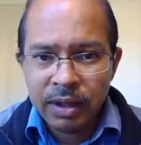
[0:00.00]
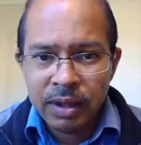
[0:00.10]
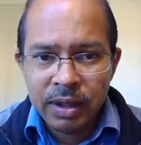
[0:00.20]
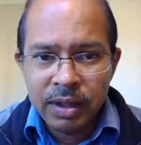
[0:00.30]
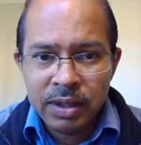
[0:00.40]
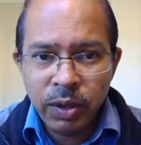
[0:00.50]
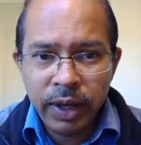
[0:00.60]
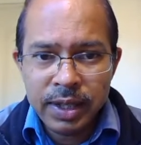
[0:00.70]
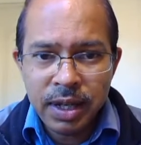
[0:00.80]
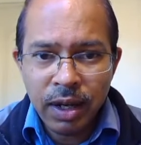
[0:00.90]
So
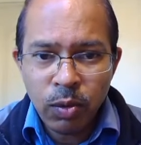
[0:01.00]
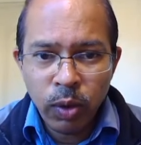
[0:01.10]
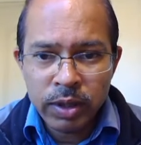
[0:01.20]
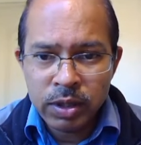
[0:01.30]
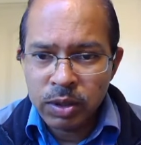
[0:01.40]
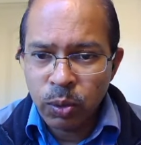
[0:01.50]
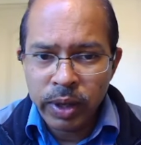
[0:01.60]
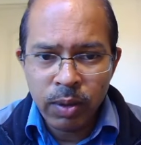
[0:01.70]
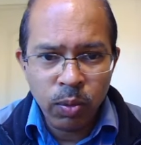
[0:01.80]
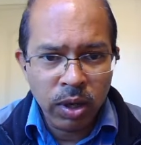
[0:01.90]
it's done what
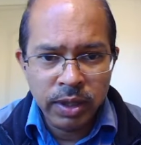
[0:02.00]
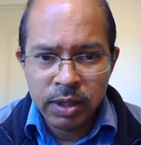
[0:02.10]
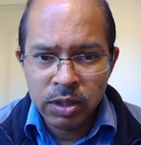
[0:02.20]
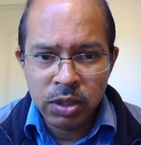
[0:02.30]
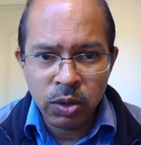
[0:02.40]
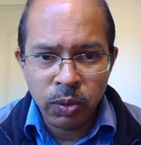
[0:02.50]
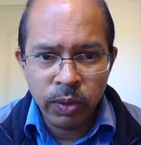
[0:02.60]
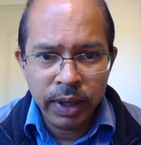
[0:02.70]
we wanted it to do.